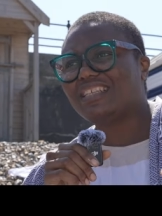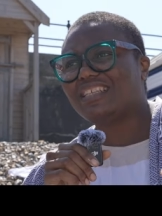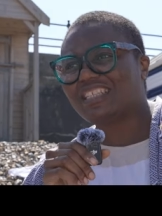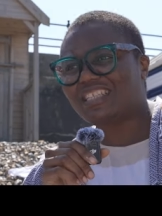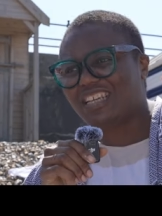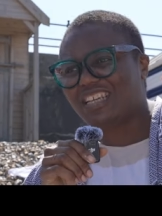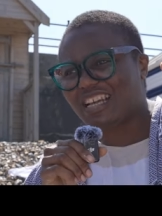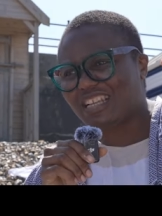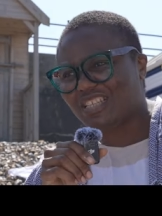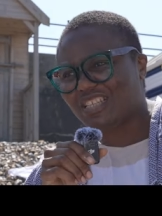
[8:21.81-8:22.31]

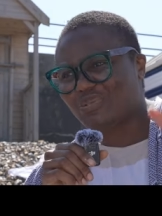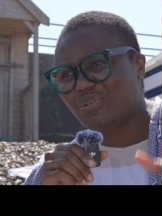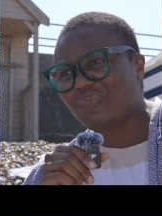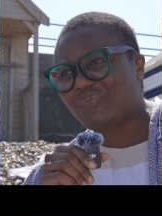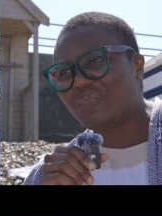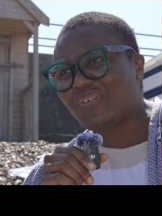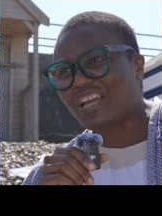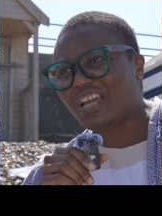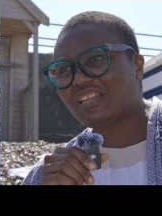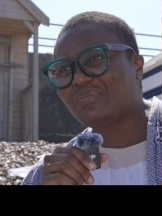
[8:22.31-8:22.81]
She had to
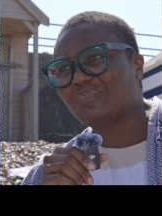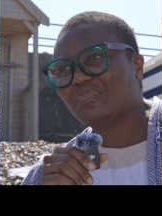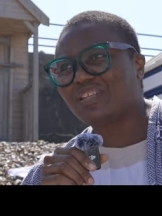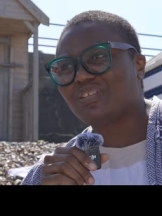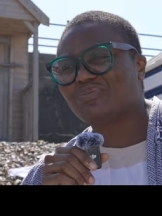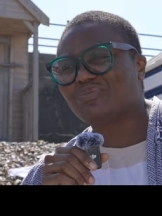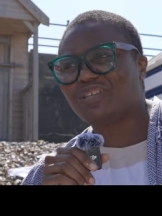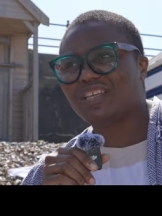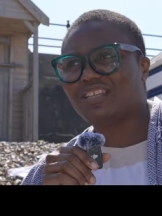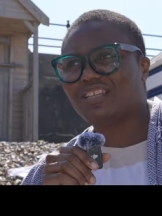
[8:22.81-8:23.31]
invite me
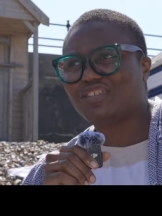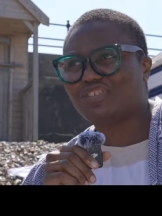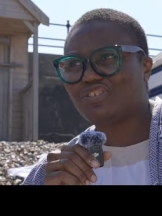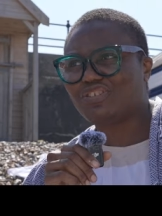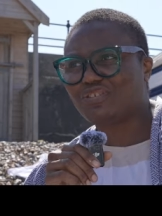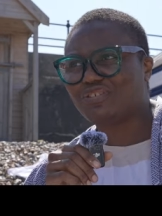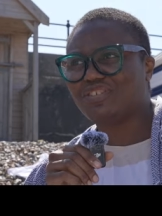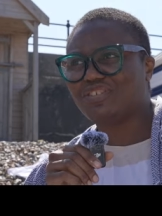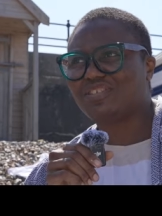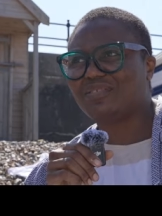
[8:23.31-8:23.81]
to the
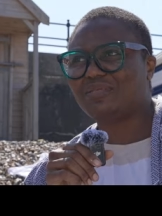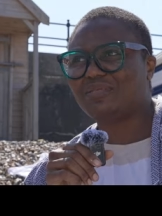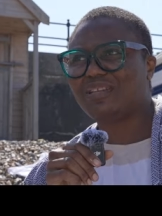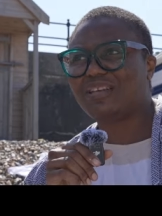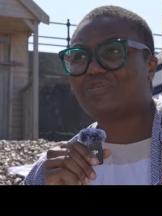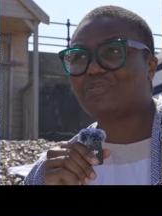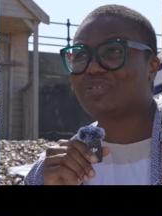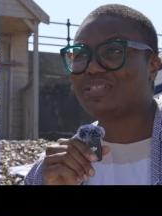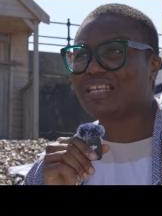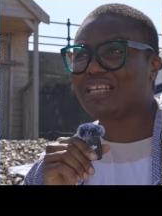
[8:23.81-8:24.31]
church
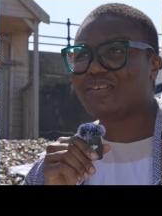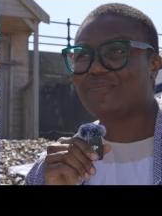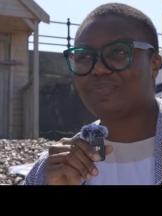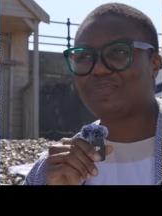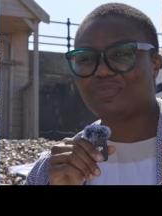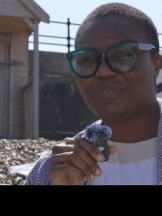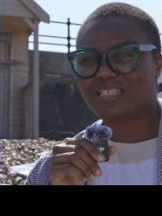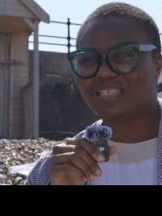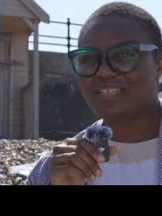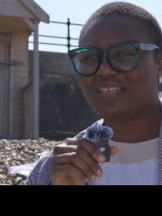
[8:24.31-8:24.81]
because they
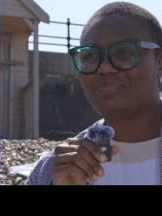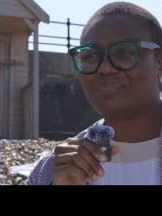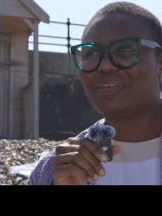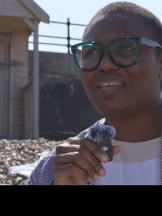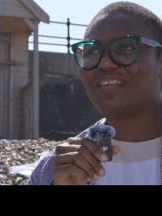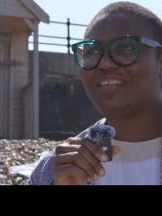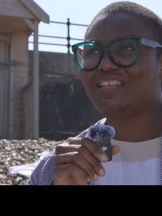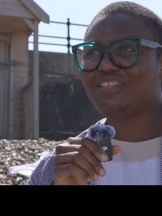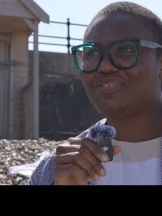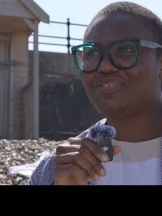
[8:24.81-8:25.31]
haven't seen
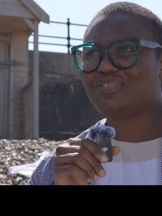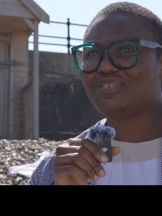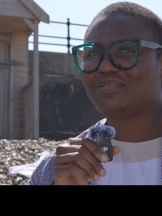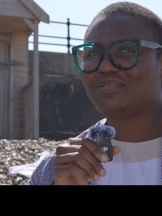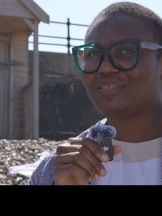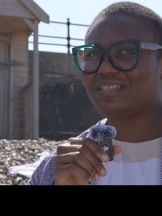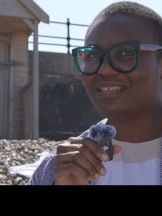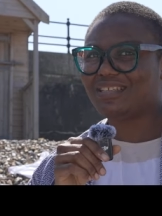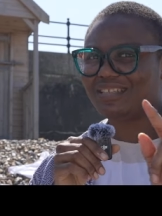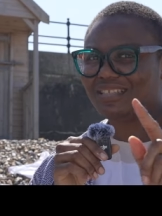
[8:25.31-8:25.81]
me in the
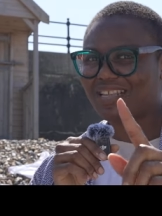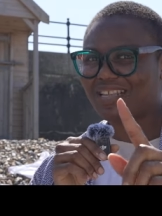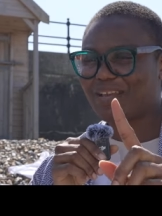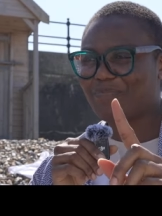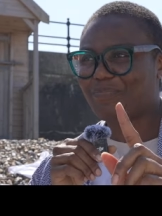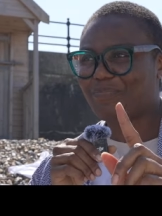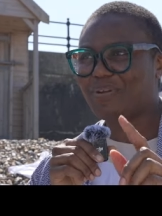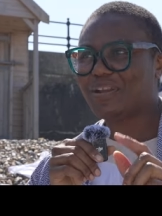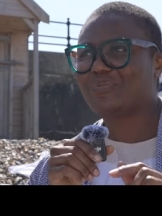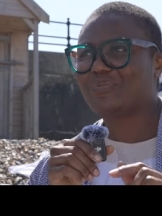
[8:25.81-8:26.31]
church since
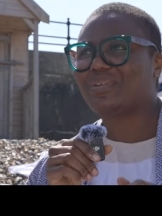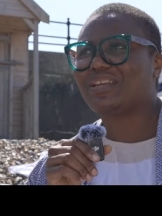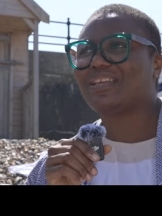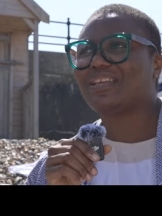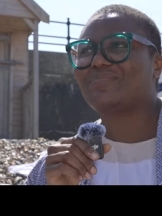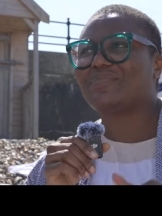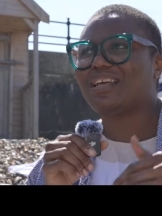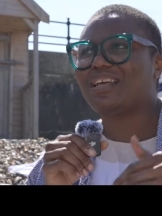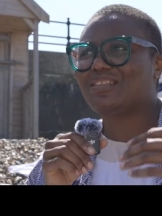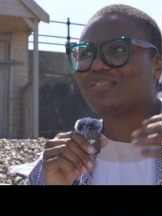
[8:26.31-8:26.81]
I prayed with
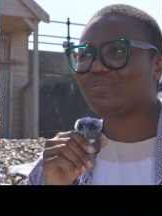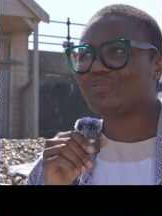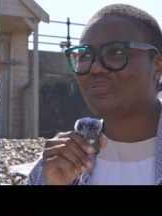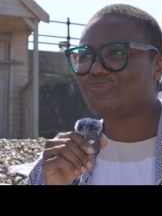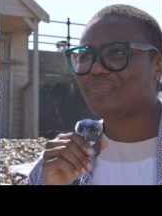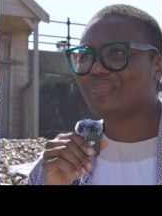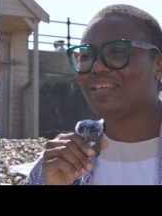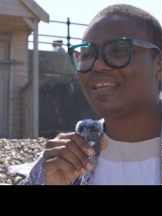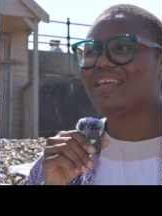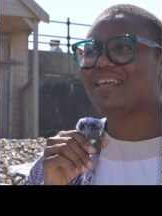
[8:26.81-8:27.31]
him. He had
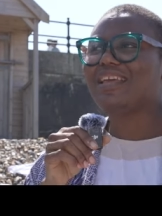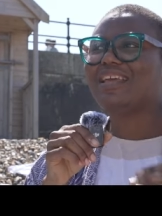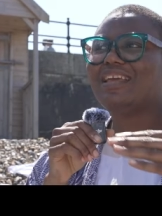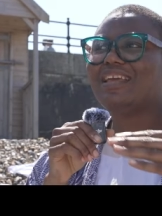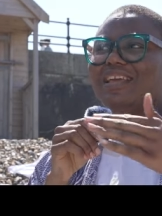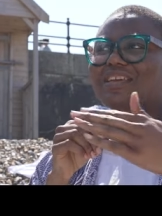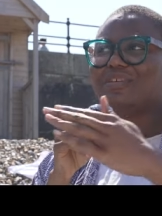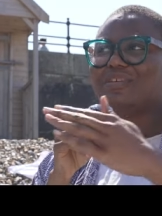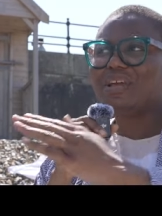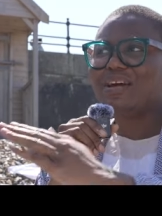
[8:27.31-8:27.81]
told me,
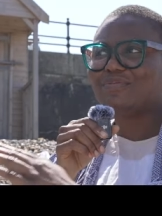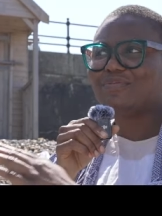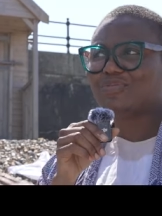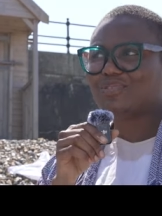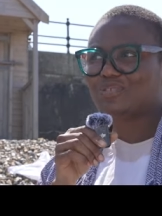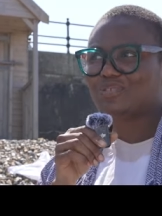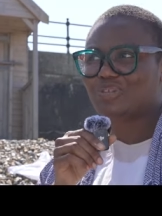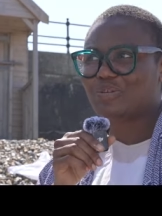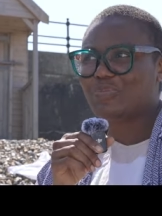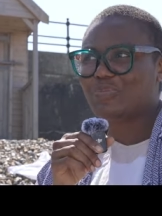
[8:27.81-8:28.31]
you have
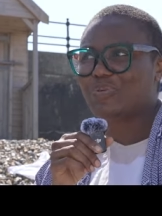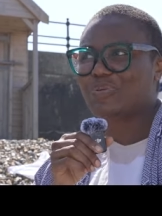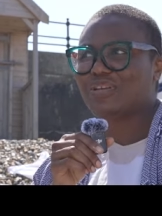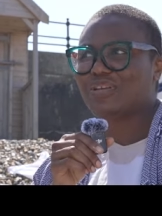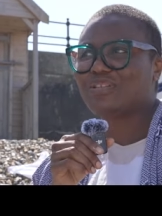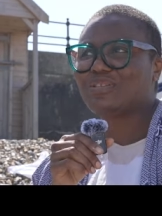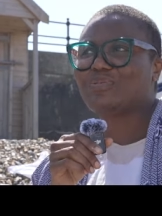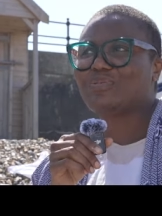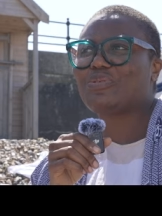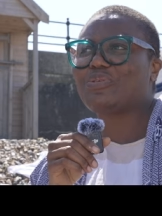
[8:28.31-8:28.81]
to stop
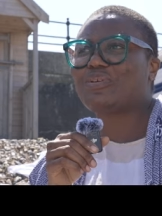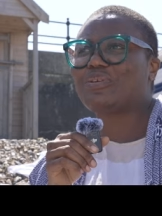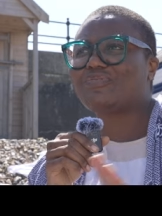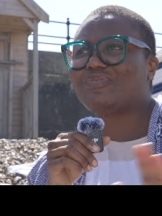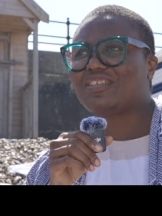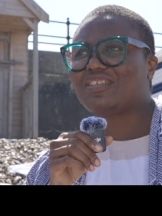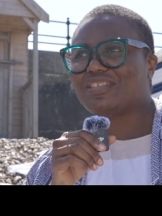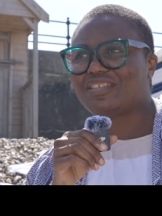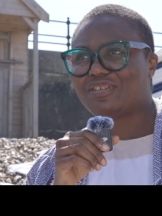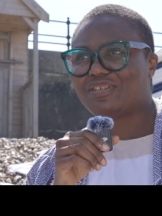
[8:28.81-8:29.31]
going to all
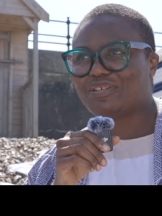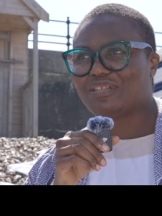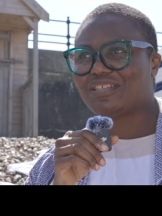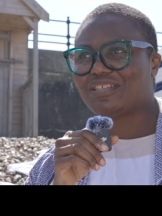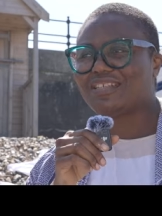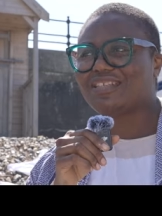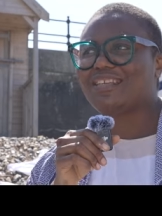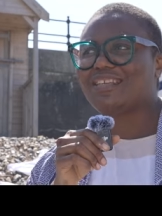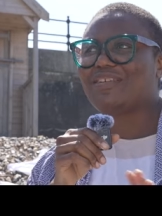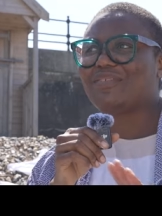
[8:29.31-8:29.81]
of these
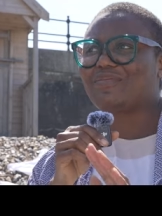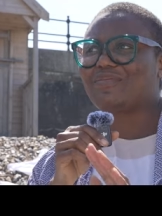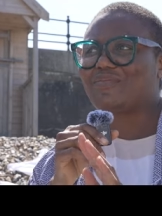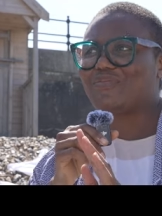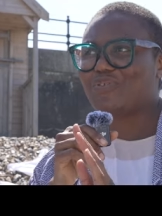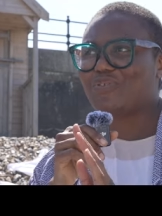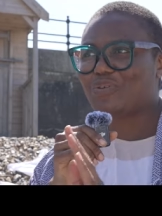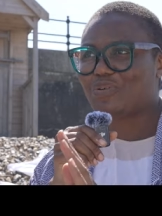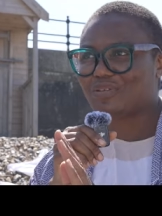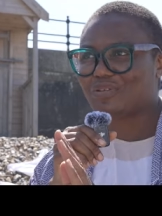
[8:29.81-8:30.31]
churches and
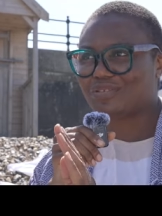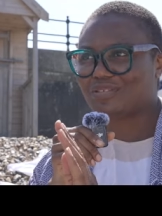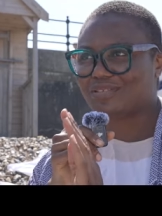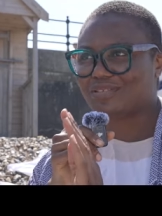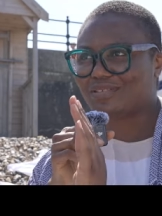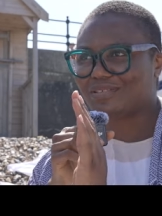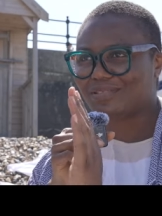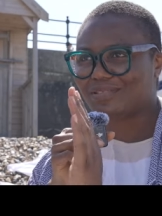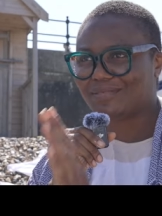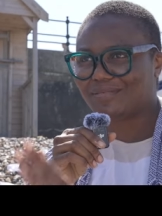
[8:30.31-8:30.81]

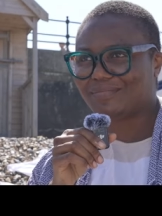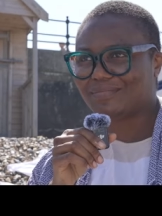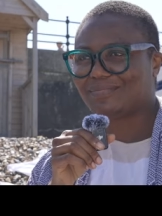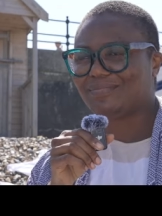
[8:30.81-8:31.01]
focus